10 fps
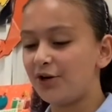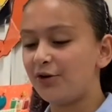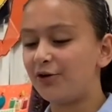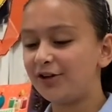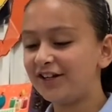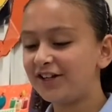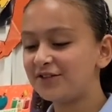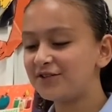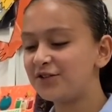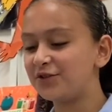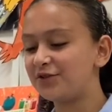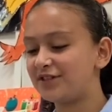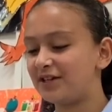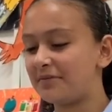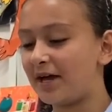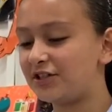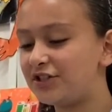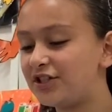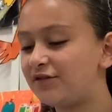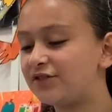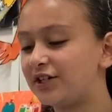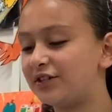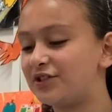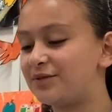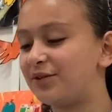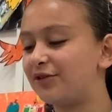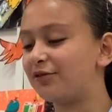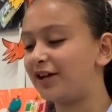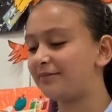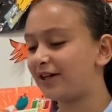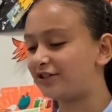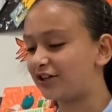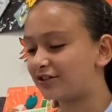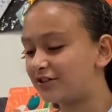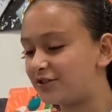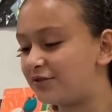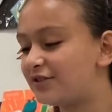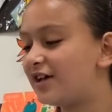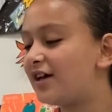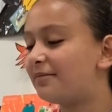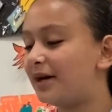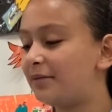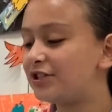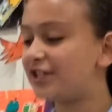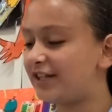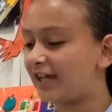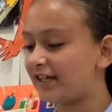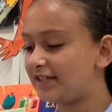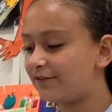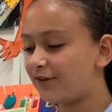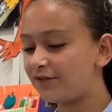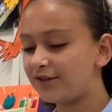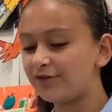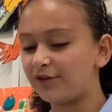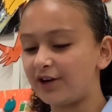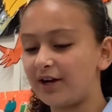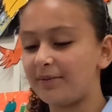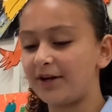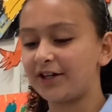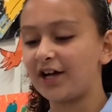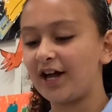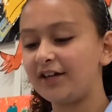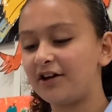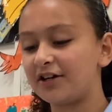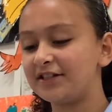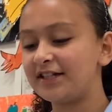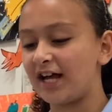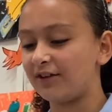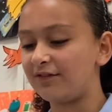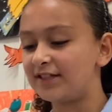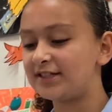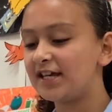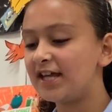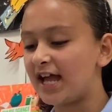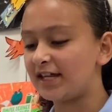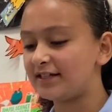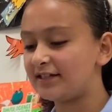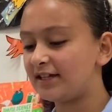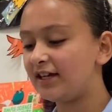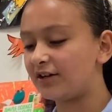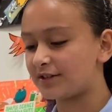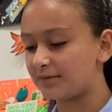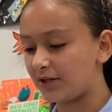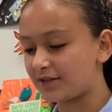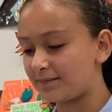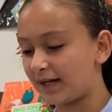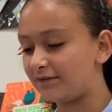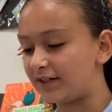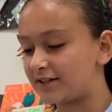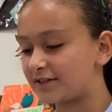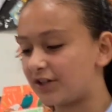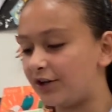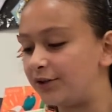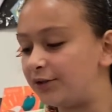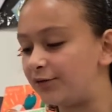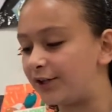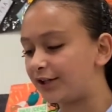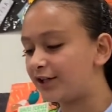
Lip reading: Horton Hears a Who is an imaginative children's book written by Dr. Seuss, published in 1954 about a kind-hearted elephant and a city on a small speck of dust called Whoville.